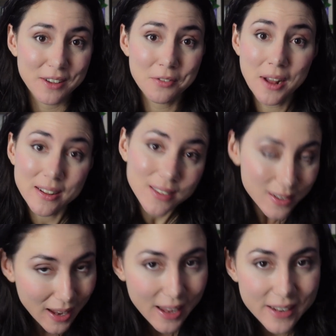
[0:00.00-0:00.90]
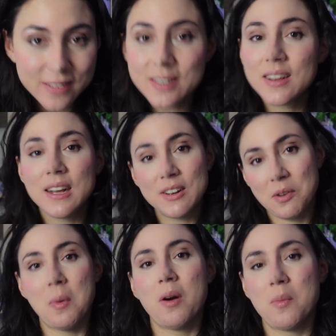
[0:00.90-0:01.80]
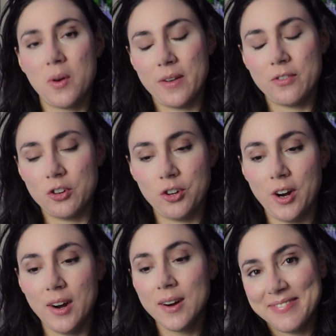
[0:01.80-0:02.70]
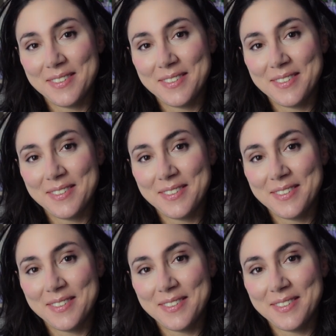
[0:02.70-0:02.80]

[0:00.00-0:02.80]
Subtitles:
if not tonight, tomorrow morning for sure.